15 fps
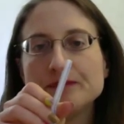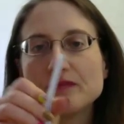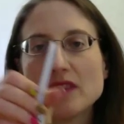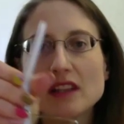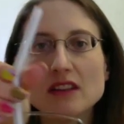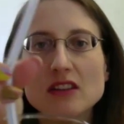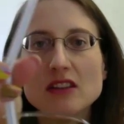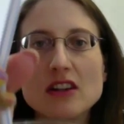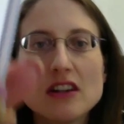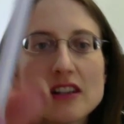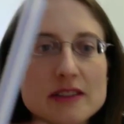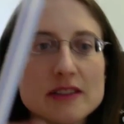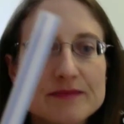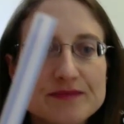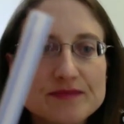
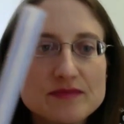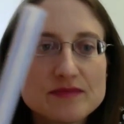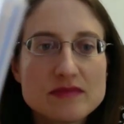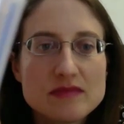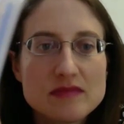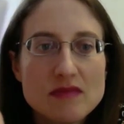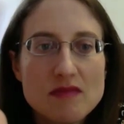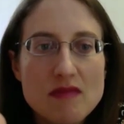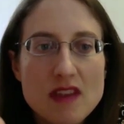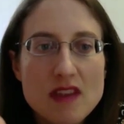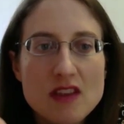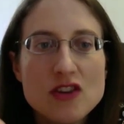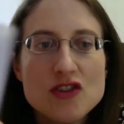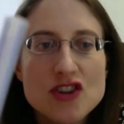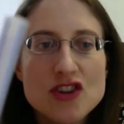look,
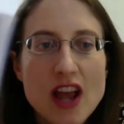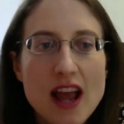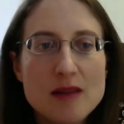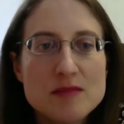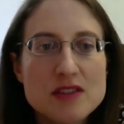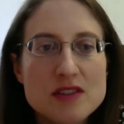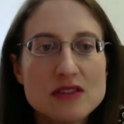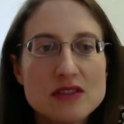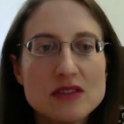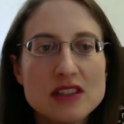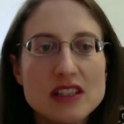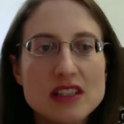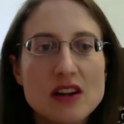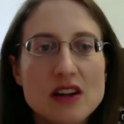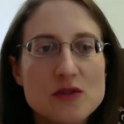there's absolutely
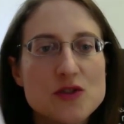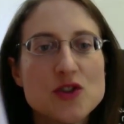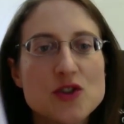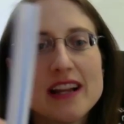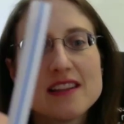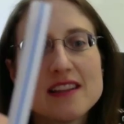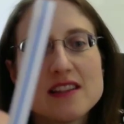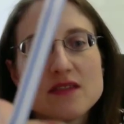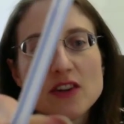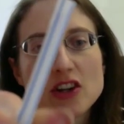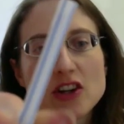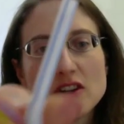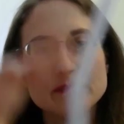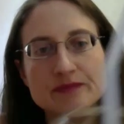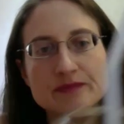no
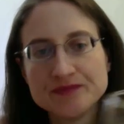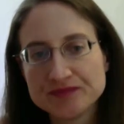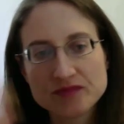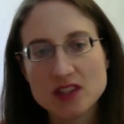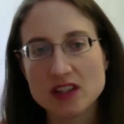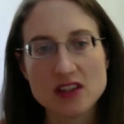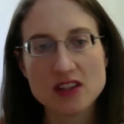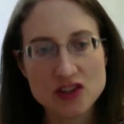transfer to the